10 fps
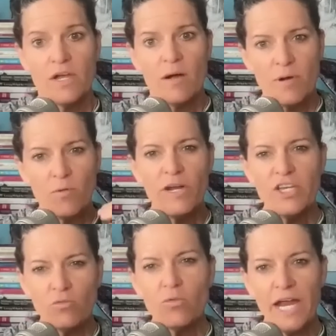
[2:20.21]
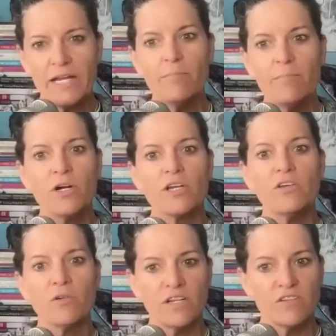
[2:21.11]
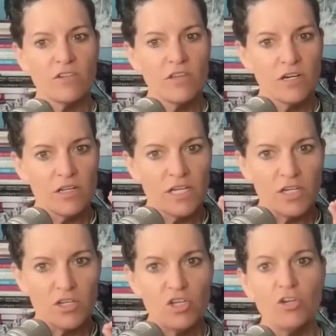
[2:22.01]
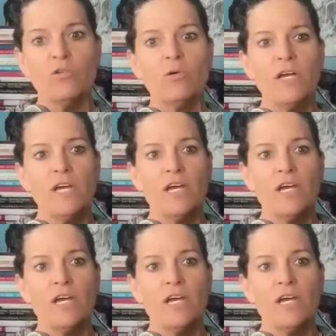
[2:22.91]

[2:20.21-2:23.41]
But when you write a book, you it's literally you